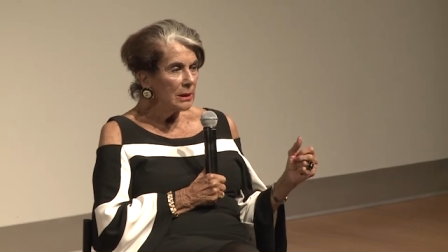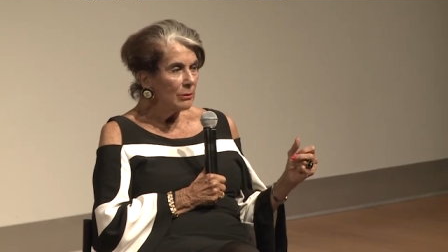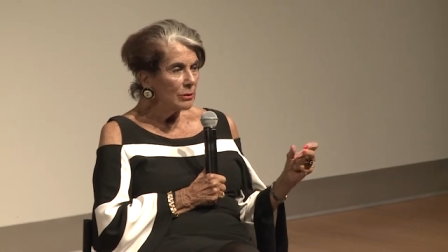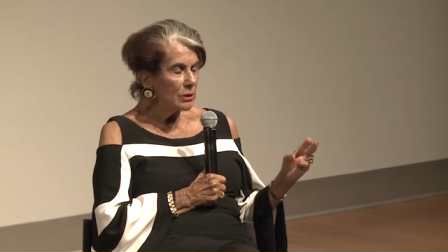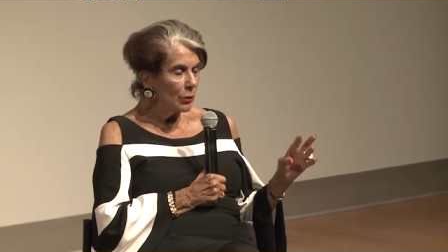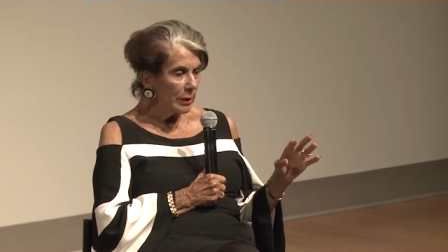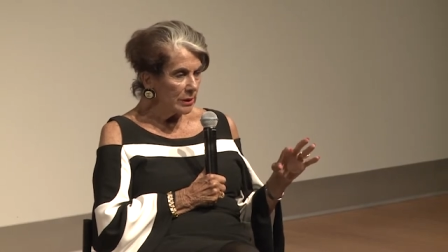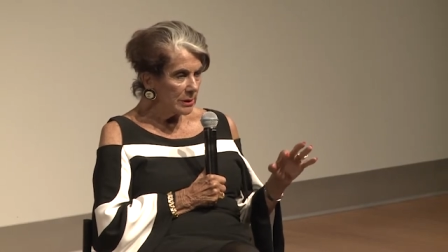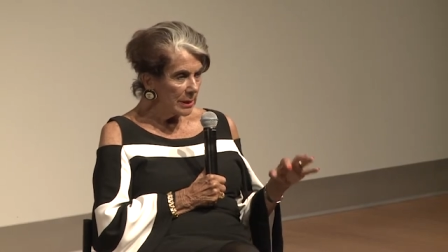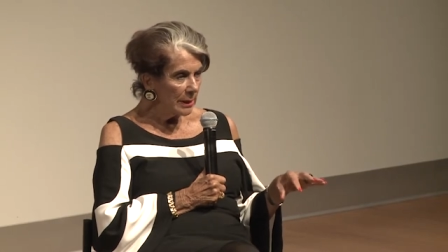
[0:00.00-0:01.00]
he was a quick
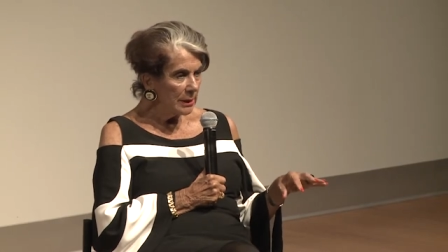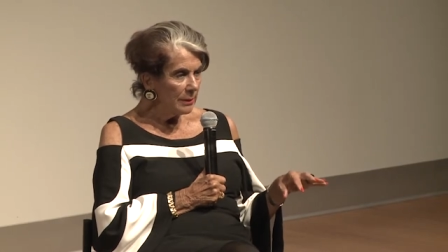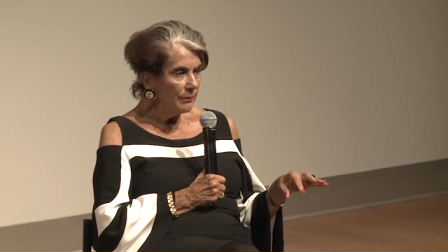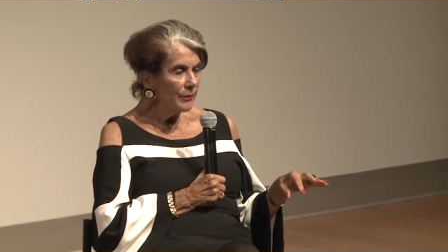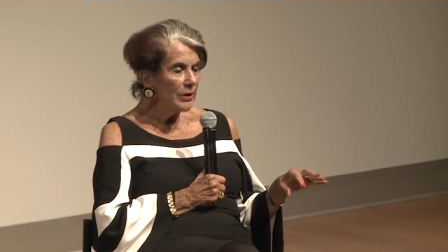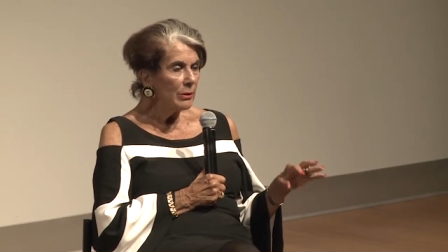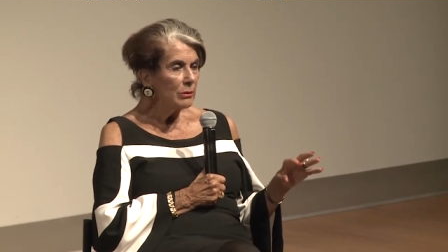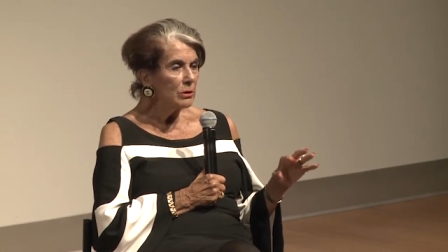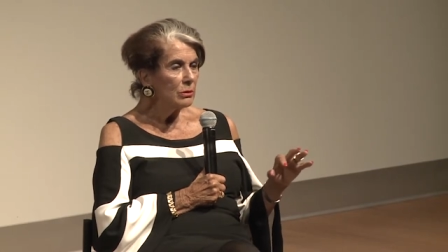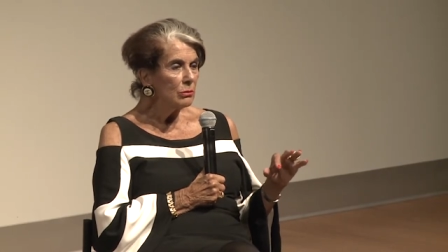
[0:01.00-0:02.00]
study. They
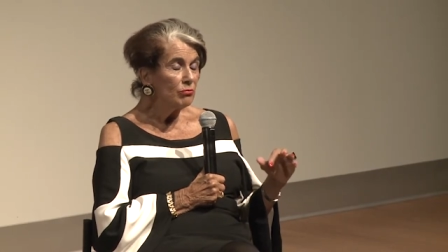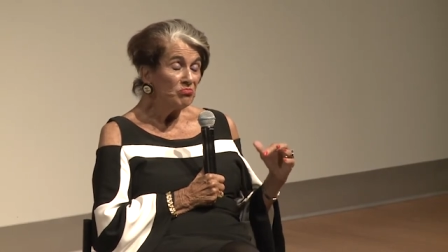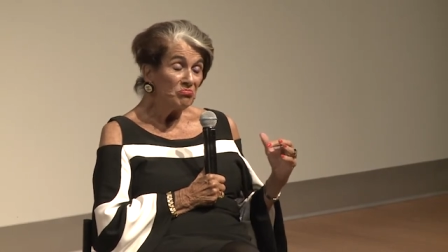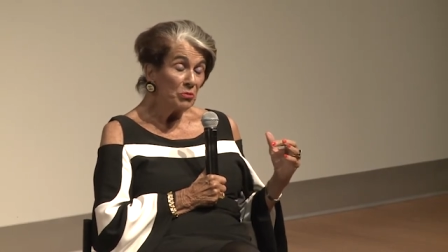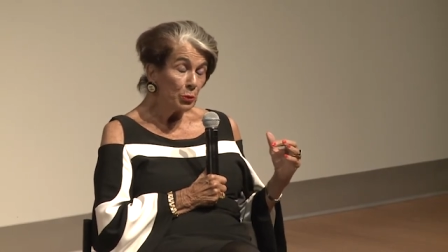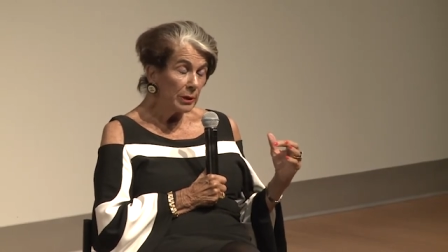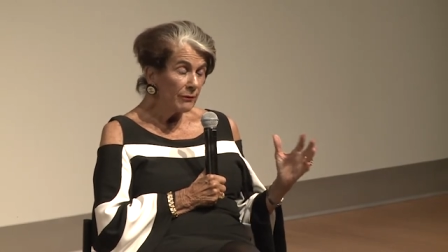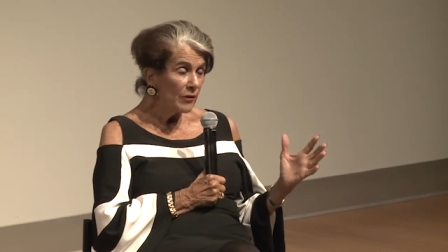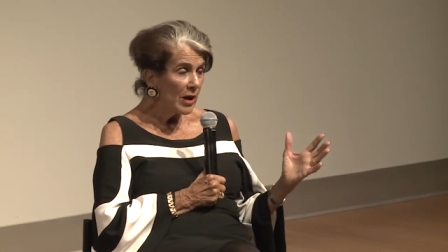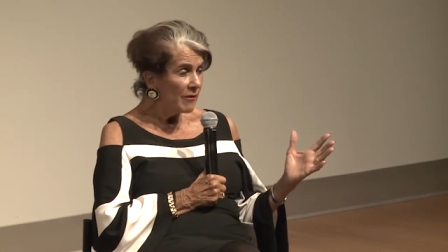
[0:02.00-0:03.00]
would do 3 to
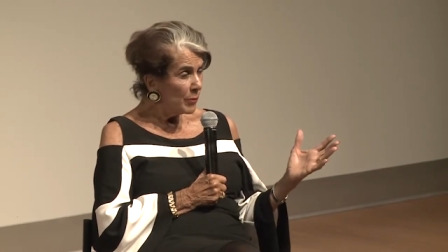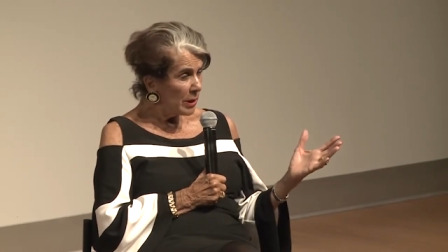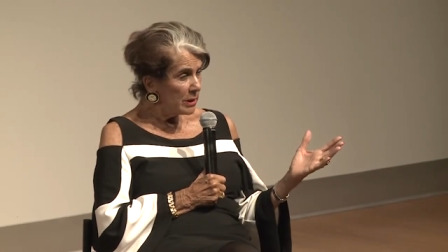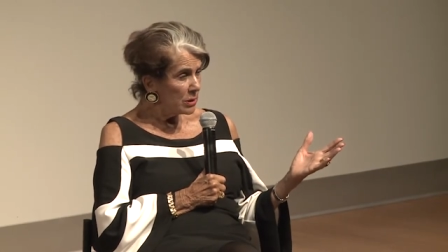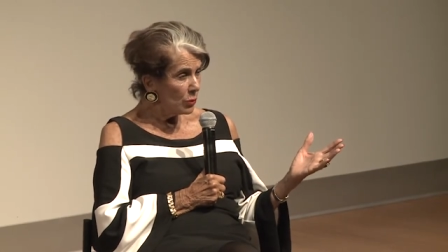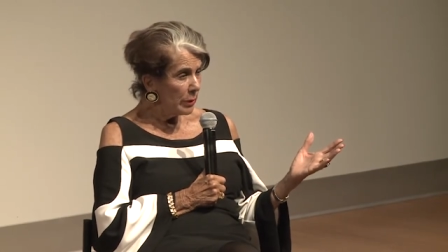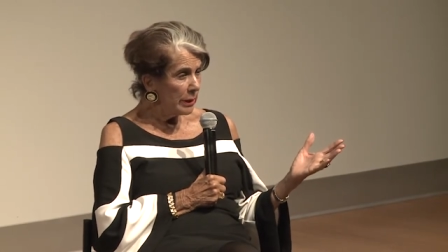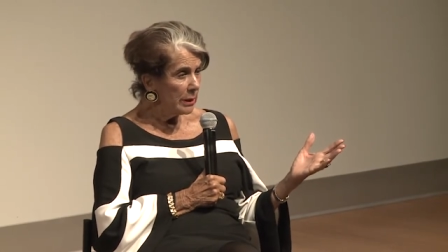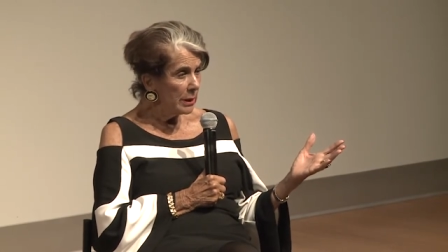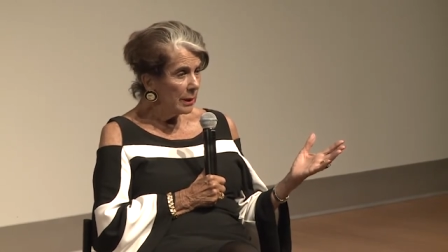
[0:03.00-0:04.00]
5 plays a
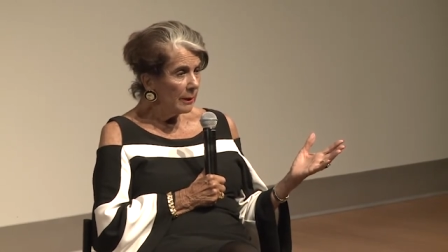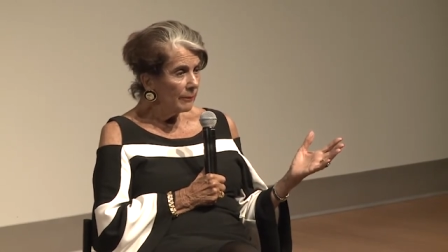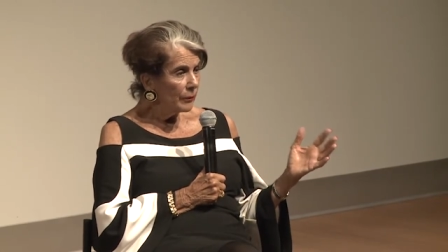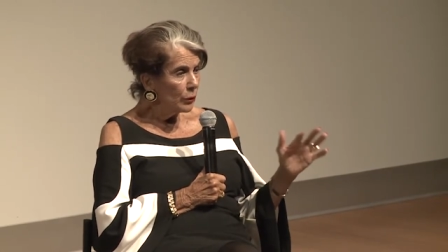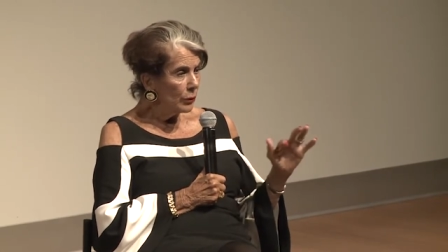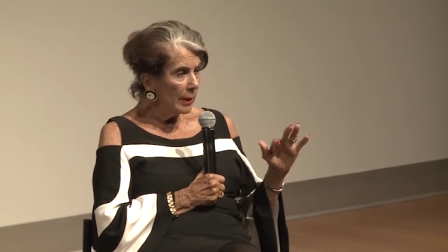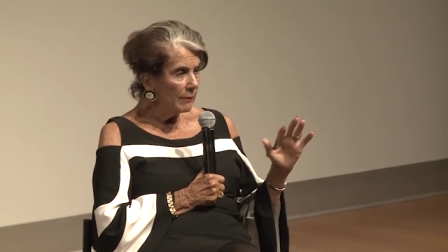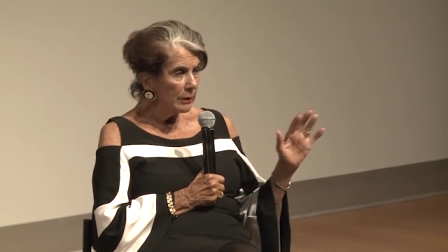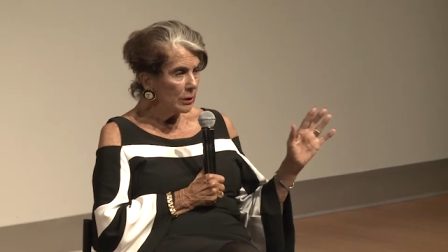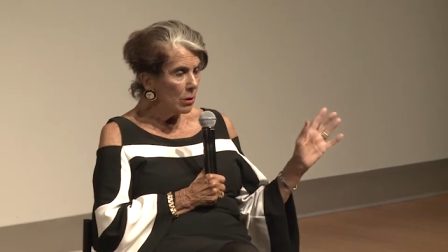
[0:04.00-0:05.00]
week,
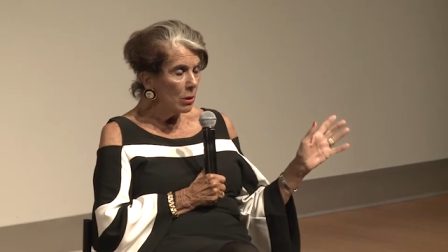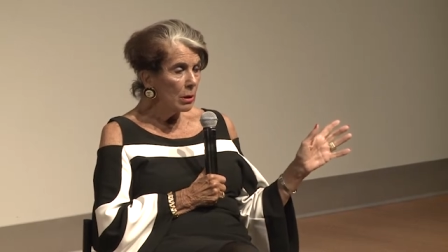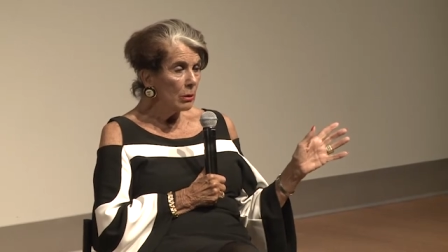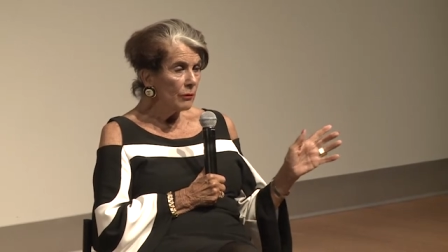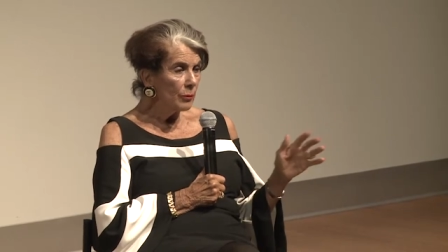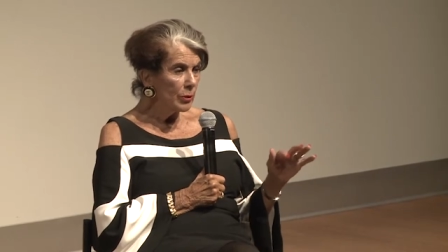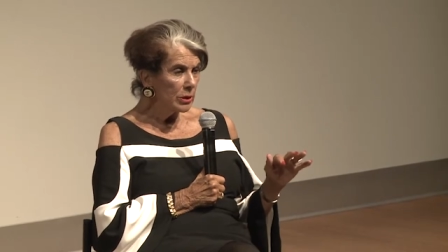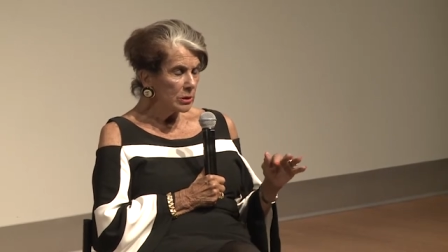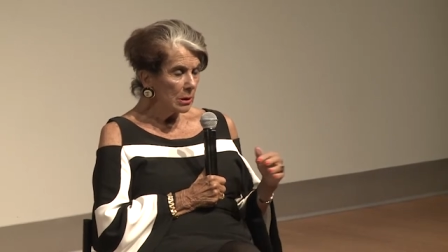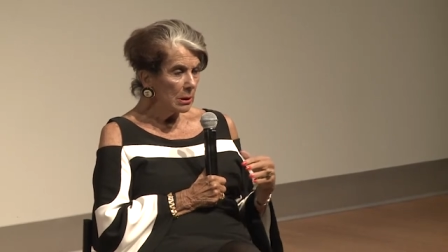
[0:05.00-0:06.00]
traveling all over
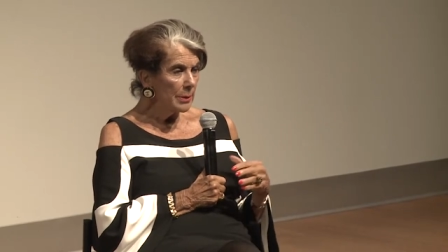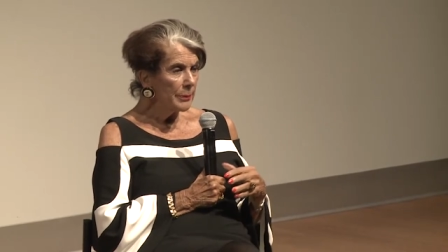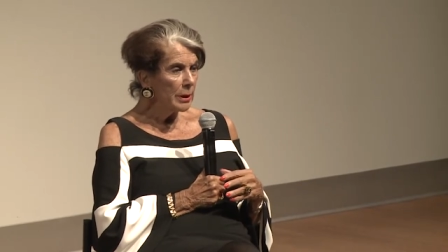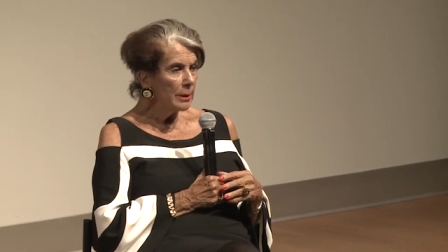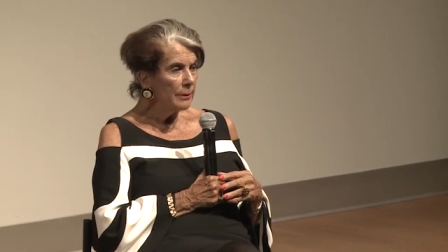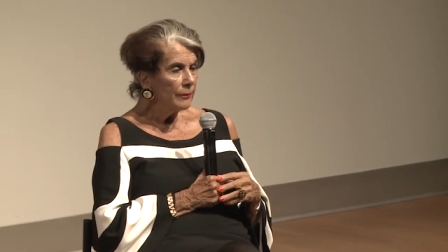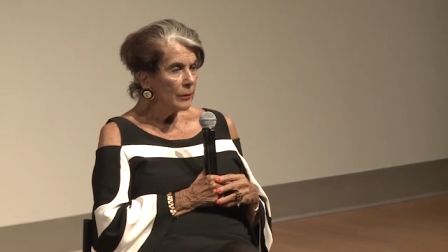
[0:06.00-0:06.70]
British Columbia.